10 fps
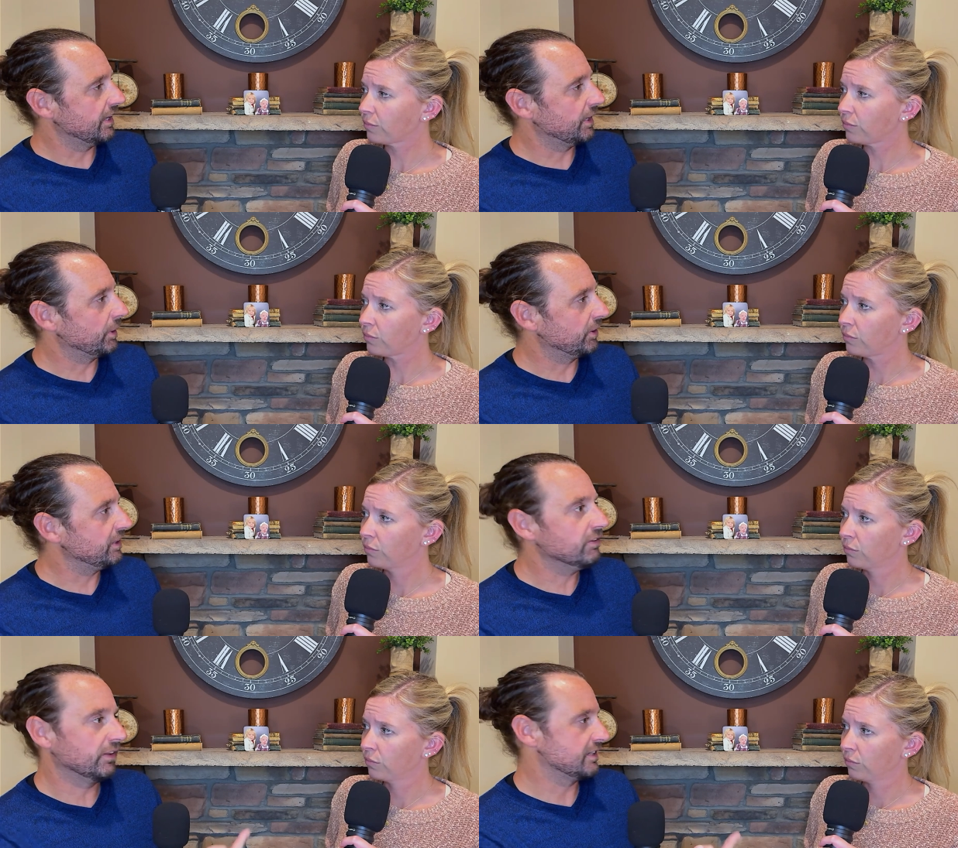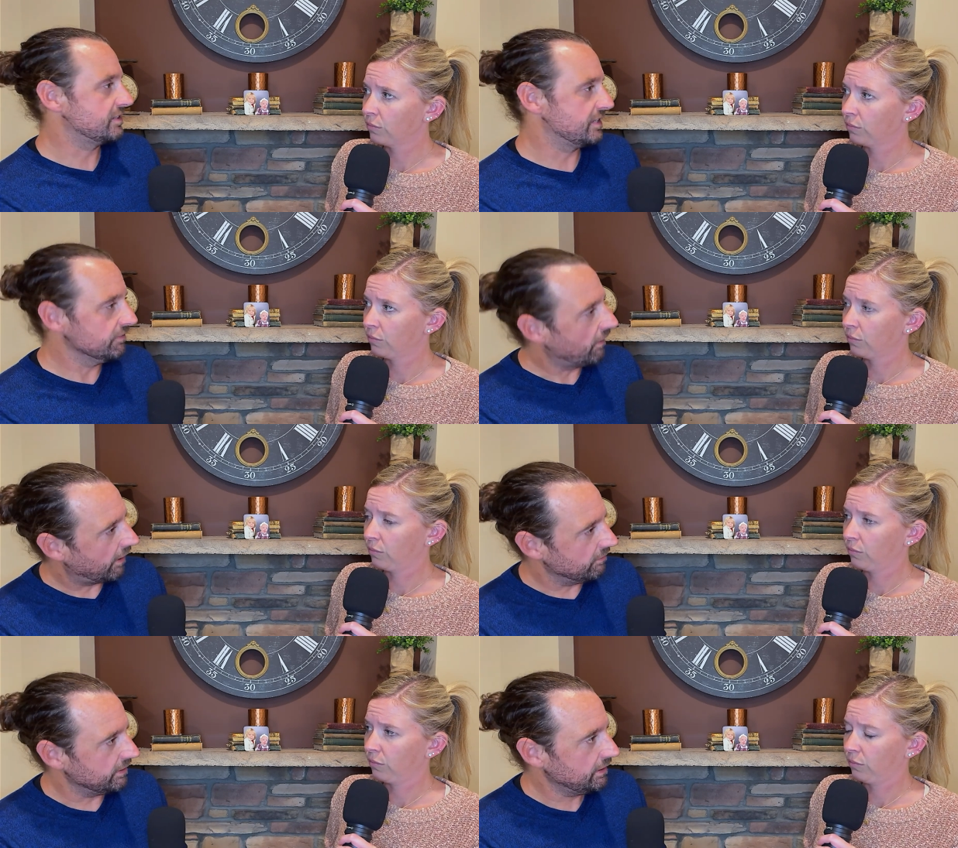Speaker 1: that about even like Steve
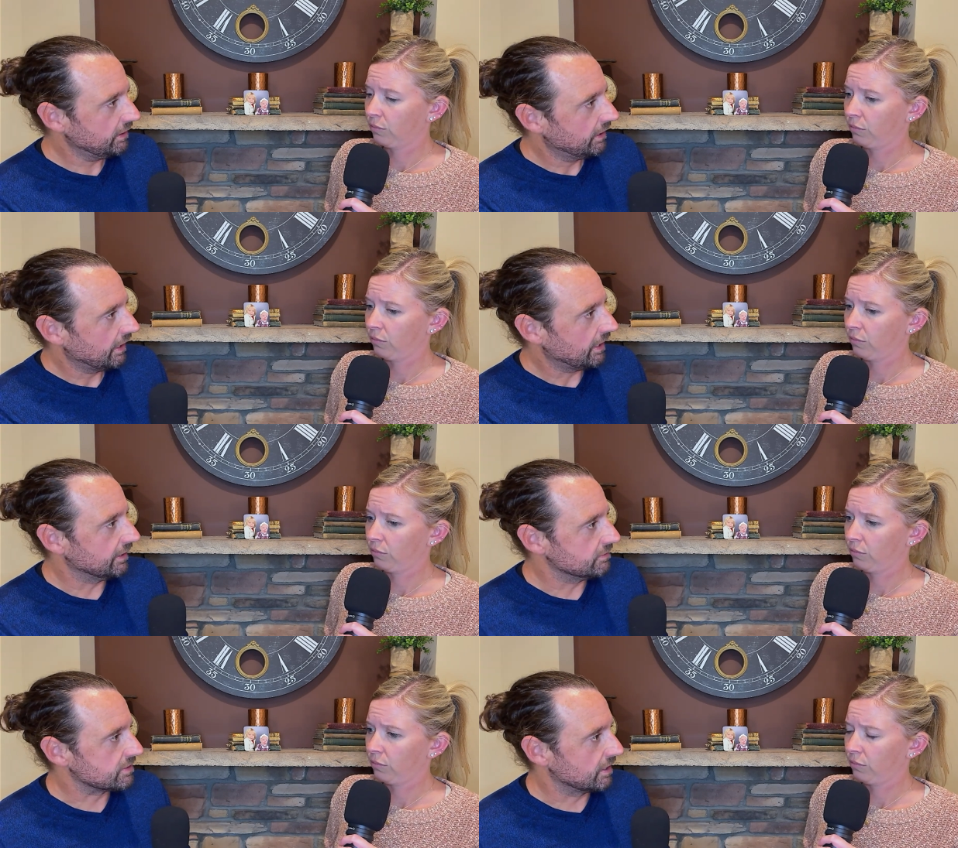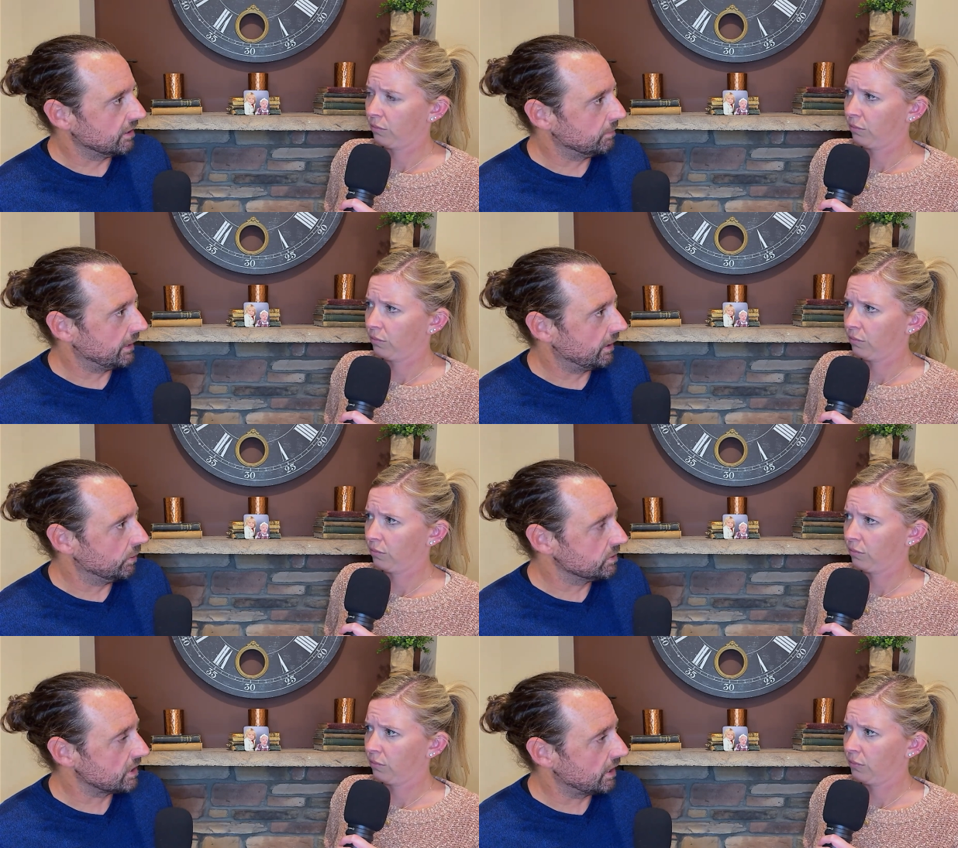Harvey. And they've said it
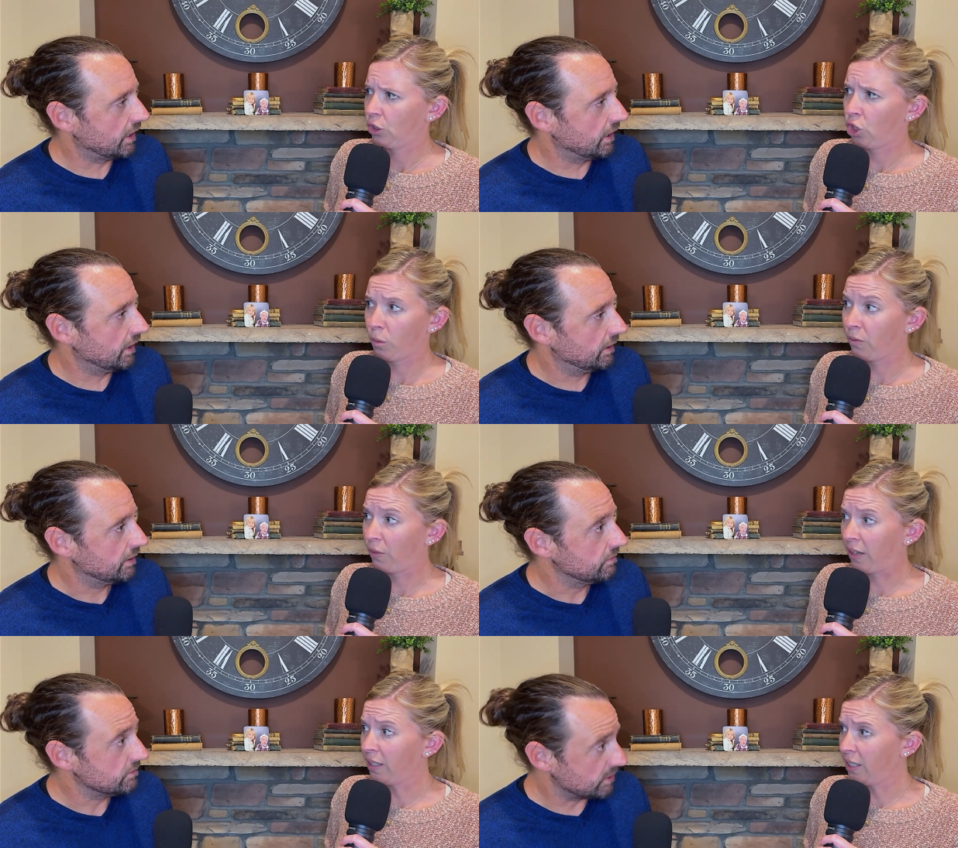about uh, Jimmy Fallon.